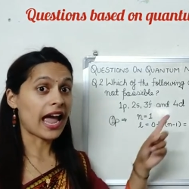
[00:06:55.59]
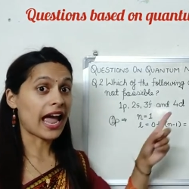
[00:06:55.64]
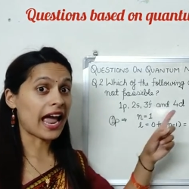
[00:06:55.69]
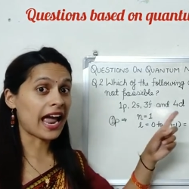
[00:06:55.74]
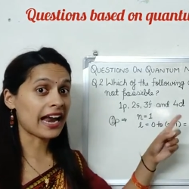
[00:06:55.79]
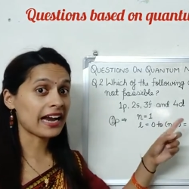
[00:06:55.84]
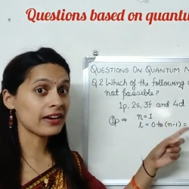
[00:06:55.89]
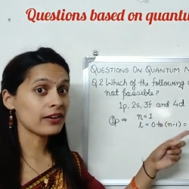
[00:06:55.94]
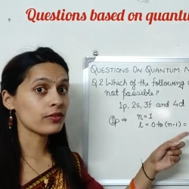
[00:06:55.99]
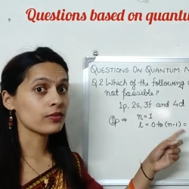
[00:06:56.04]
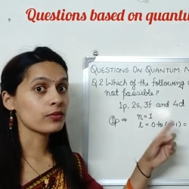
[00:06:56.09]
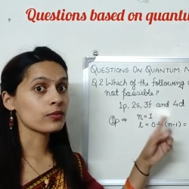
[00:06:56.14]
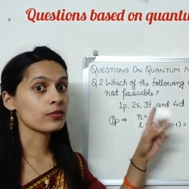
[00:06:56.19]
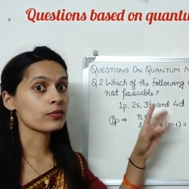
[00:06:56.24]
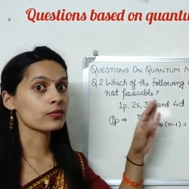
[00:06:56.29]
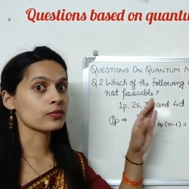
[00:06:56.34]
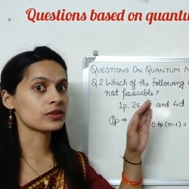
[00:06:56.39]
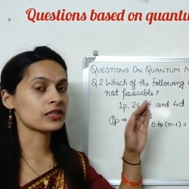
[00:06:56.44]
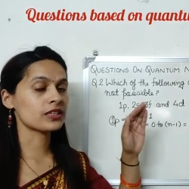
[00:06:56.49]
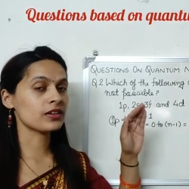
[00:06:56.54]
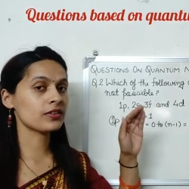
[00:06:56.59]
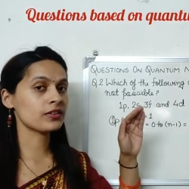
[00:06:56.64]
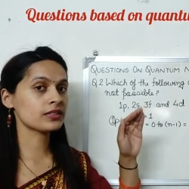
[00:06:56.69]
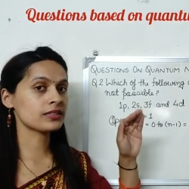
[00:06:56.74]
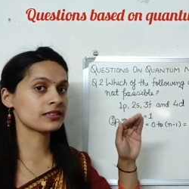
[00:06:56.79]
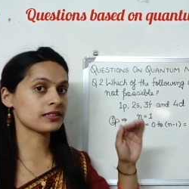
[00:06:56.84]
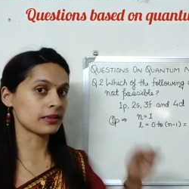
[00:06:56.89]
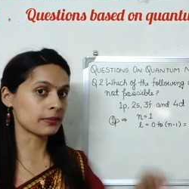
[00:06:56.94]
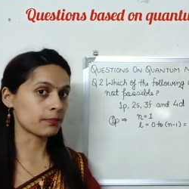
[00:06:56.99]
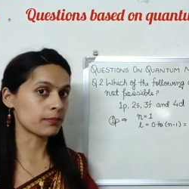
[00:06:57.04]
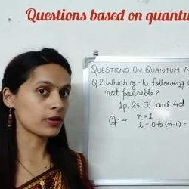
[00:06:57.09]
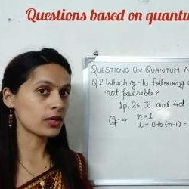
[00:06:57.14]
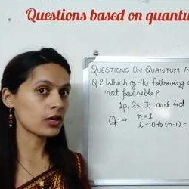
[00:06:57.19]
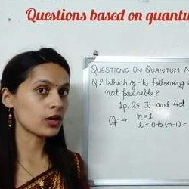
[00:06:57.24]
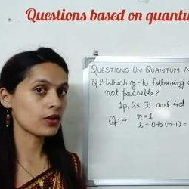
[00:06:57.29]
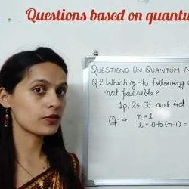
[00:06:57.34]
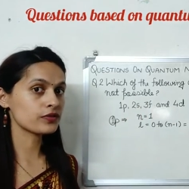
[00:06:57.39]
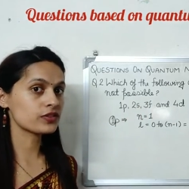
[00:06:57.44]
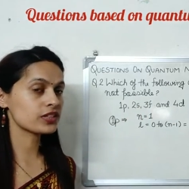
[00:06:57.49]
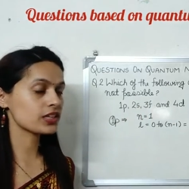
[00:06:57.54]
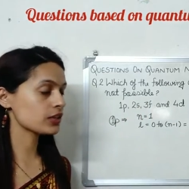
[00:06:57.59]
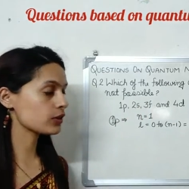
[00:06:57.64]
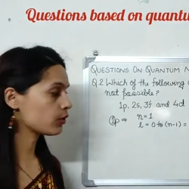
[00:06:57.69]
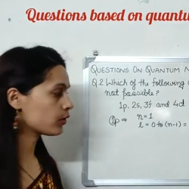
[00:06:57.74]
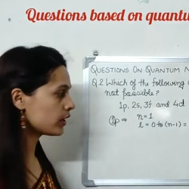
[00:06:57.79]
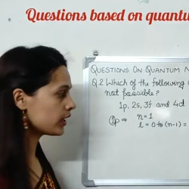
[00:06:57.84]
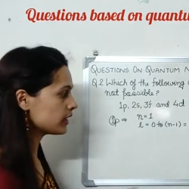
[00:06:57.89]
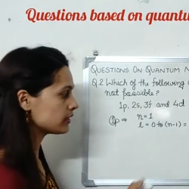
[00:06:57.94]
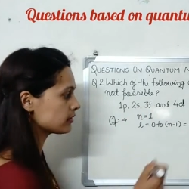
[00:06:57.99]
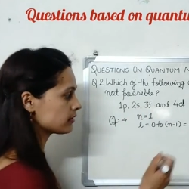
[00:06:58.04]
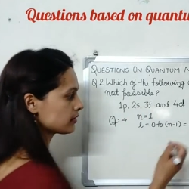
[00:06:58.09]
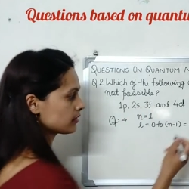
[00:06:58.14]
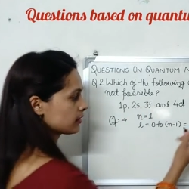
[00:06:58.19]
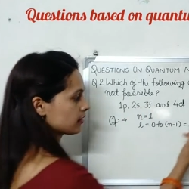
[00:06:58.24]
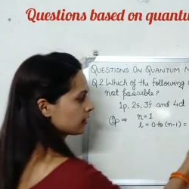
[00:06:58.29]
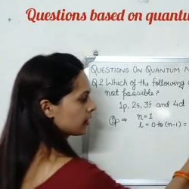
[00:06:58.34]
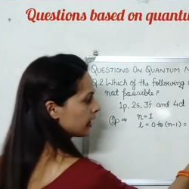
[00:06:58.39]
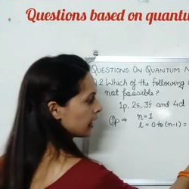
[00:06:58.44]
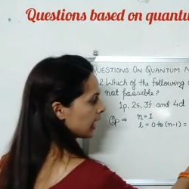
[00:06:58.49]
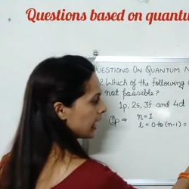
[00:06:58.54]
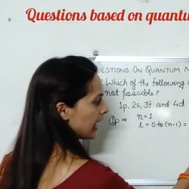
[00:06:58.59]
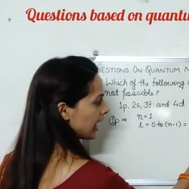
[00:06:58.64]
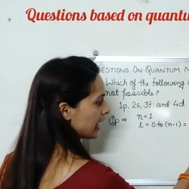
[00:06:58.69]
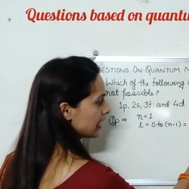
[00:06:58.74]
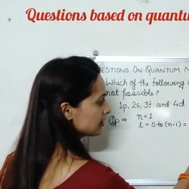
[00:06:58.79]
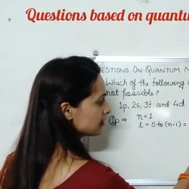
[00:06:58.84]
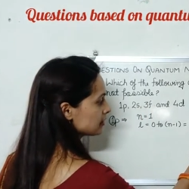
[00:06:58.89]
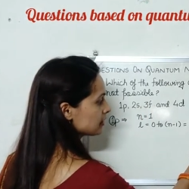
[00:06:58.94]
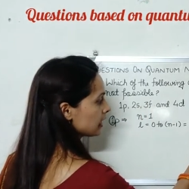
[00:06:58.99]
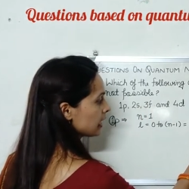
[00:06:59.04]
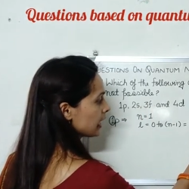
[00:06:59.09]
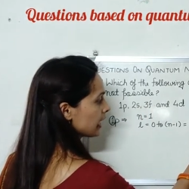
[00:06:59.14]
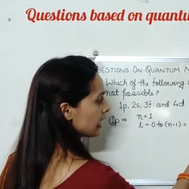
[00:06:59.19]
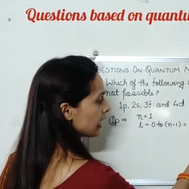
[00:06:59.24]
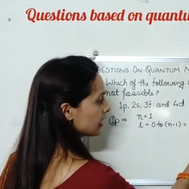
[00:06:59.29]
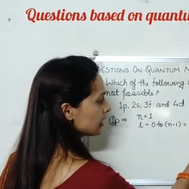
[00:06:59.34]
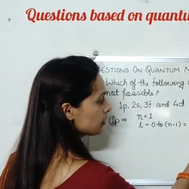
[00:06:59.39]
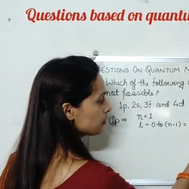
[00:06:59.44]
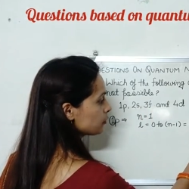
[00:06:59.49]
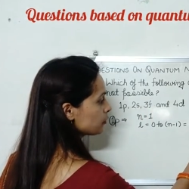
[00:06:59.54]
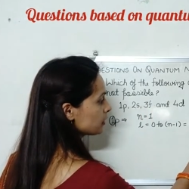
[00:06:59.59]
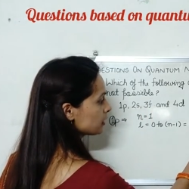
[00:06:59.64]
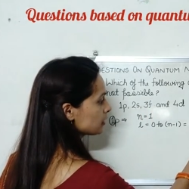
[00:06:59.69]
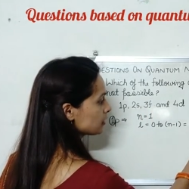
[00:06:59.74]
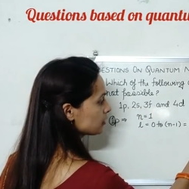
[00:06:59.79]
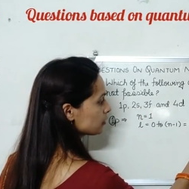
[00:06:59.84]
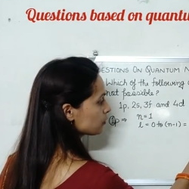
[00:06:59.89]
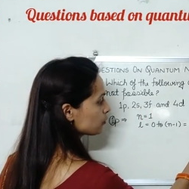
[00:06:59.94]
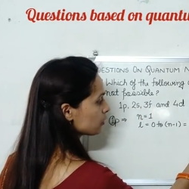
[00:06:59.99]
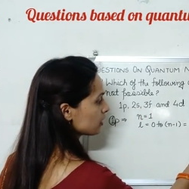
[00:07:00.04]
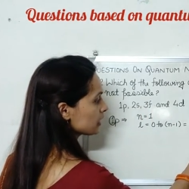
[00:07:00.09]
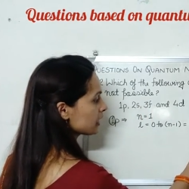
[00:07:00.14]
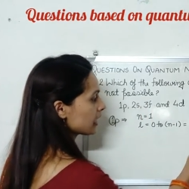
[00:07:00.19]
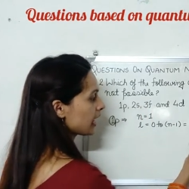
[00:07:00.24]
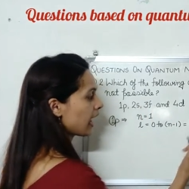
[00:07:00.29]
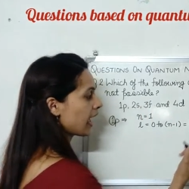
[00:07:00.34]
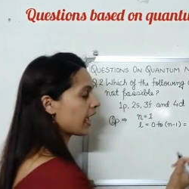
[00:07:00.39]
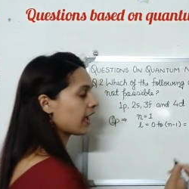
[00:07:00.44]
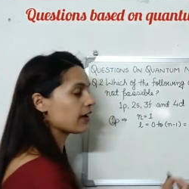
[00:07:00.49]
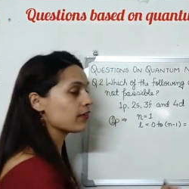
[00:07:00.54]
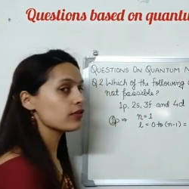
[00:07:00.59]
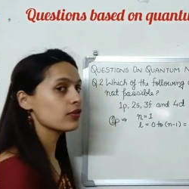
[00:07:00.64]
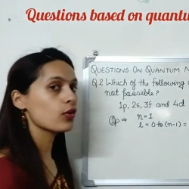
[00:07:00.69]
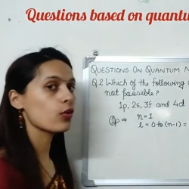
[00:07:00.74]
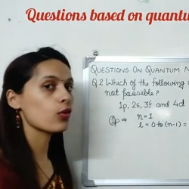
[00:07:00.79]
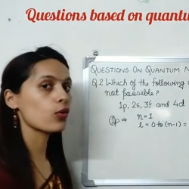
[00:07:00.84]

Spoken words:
And the symbol of 0 is S. It means we have